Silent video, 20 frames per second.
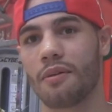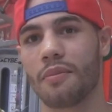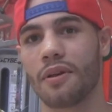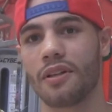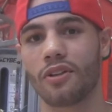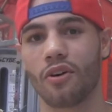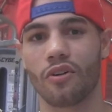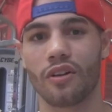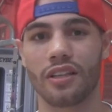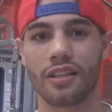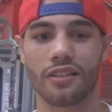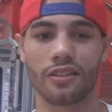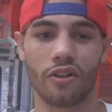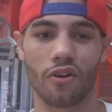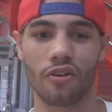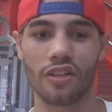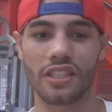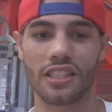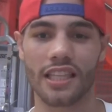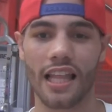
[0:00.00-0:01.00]
The
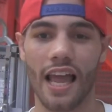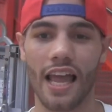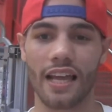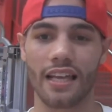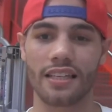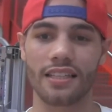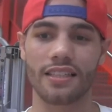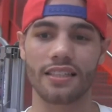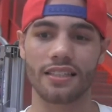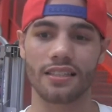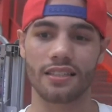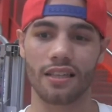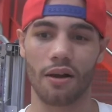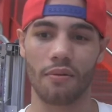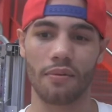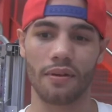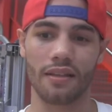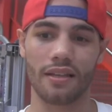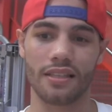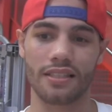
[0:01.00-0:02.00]
only slang it's
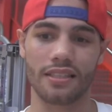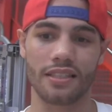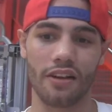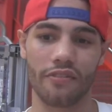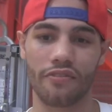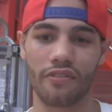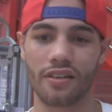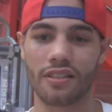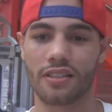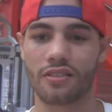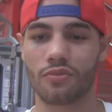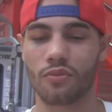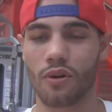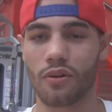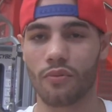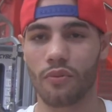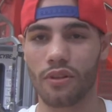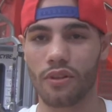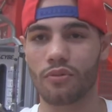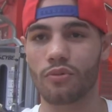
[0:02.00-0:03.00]
different is
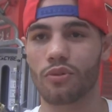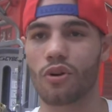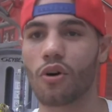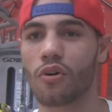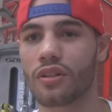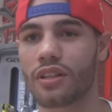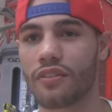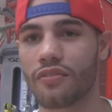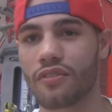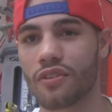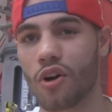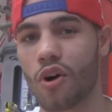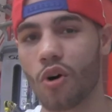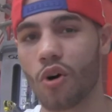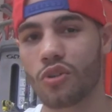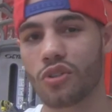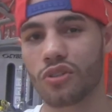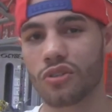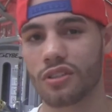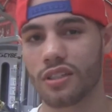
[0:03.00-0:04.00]
when you go to different
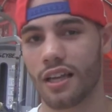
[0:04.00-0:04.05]
cultures,